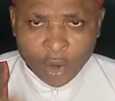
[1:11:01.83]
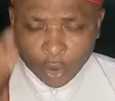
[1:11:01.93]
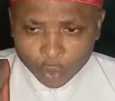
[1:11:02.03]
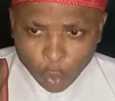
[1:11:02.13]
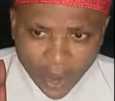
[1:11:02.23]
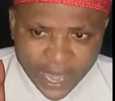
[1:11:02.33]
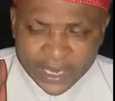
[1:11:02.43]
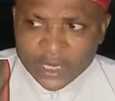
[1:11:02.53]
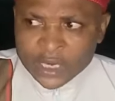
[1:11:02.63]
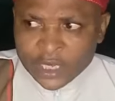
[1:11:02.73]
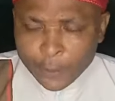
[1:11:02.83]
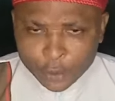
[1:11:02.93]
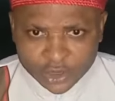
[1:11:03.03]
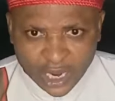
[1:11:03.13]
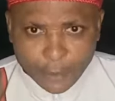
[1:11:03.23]
on why they
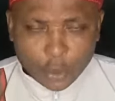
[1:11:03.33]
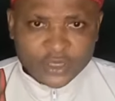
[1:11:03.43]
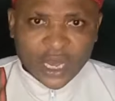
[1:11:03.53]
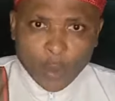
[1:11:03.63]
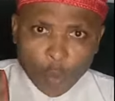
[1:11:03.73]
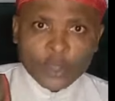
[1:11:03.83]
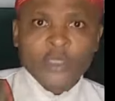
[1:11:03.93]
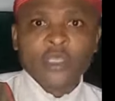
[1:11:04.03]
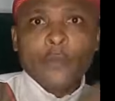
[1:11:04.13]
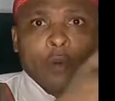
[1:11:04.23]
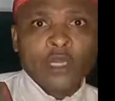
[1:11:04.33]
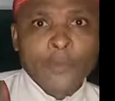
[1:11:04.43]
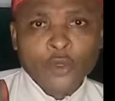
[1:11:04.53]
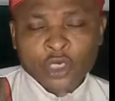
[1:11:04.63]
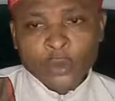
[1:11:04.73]
prescribe us and what the
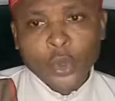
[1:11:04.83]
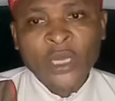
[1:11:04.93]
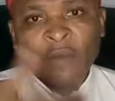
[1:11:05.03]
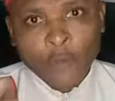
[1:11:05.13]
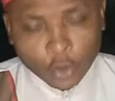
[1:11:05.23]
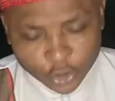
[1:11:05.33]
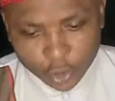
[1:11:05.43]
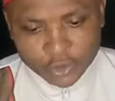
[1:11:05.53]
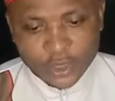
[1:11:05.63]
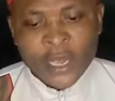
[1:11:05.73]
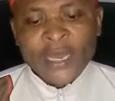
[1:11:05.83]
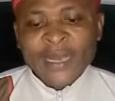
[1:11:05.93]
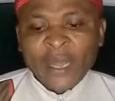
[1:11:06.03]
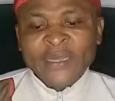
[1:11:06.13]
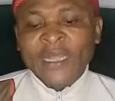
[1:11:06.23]
prescription have cost us.
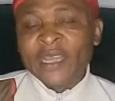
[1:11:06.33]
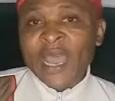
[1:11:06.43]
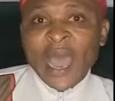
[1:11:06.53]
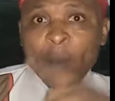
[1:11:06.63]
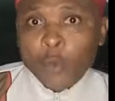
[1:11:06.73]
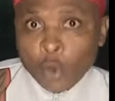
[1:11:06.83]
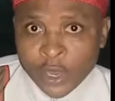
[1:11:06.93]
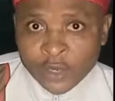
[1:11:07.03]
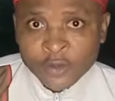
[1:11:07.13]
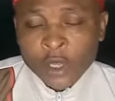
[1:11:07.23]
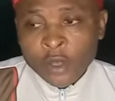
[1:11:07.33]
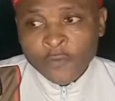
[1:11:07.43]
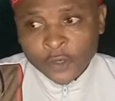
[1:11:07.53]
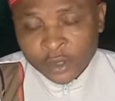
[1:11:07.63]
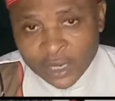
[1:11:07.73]
Now that they are going
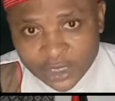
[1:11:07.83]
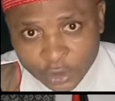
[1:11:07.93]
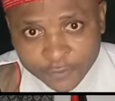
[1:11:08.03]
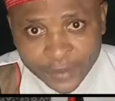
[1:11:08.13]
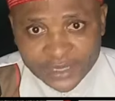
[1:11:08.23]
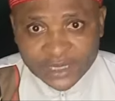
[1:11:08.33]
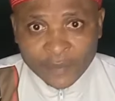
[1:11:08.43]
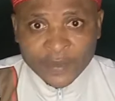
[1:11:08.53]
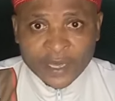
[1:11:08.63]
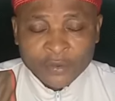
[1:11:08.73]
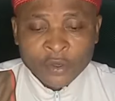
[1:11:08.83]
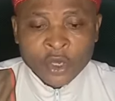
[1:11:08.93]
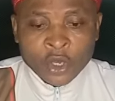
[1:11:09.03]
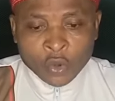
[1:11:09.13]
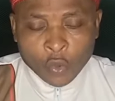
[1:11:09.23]
for the release of Mazi Nnamdi Kanu,
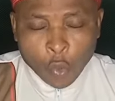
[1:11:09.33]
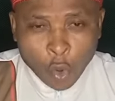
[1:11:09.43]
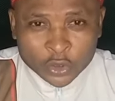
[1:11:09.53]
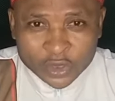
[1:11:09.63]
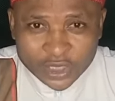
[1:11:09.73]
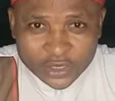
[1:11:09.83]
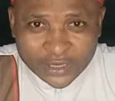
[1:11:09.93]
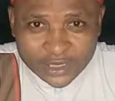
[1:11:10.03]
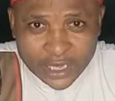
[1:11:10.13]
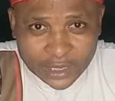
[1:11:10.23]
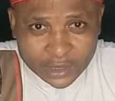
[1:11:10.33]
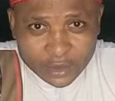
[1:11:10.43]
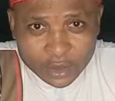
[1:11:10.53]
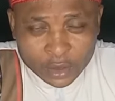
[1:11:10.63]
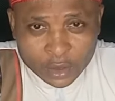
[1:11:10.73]
what is your stake
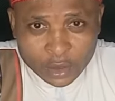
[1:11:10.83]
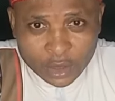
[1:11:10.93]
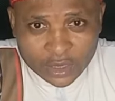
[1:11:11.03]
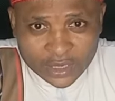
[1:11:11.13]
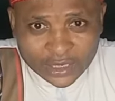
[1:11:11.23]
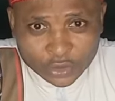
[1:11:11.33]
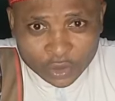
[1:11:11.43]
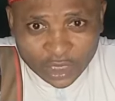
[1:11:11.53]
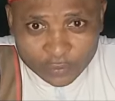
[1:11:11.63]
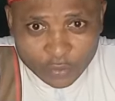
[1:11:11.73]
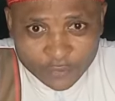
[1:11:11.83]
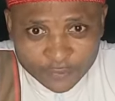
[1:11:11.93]
in regards to that move?